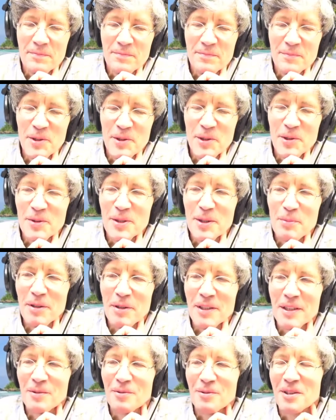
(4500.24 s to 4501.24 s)
They're
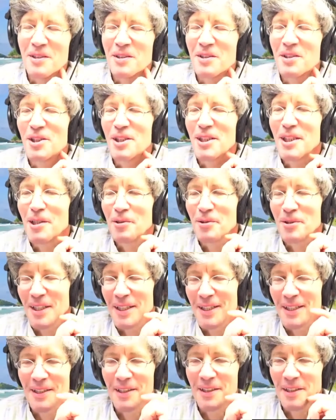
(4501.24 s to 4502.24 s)
playing all these
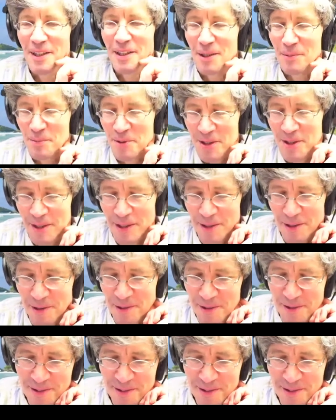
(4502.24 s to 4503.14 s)
geotagging games now.